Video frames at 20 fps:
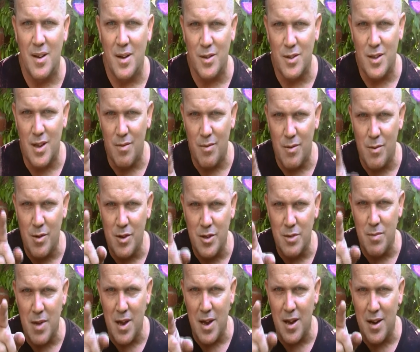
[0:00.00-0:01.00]
I'll definitely be
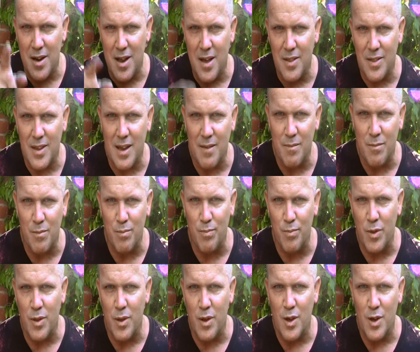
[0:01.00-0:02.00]
smacking out that
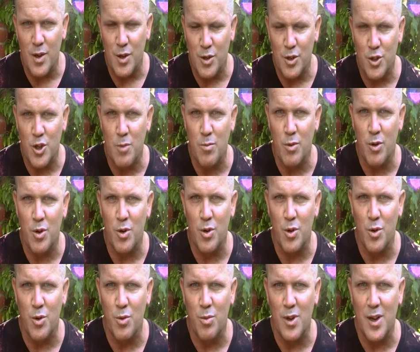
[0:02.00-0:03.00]
super
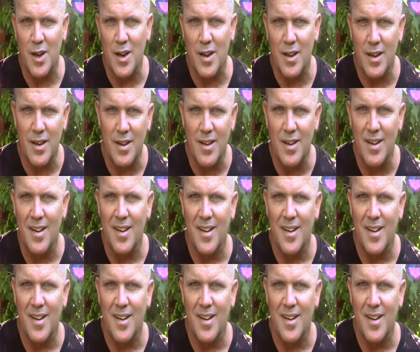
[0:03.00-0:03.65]
cool bloody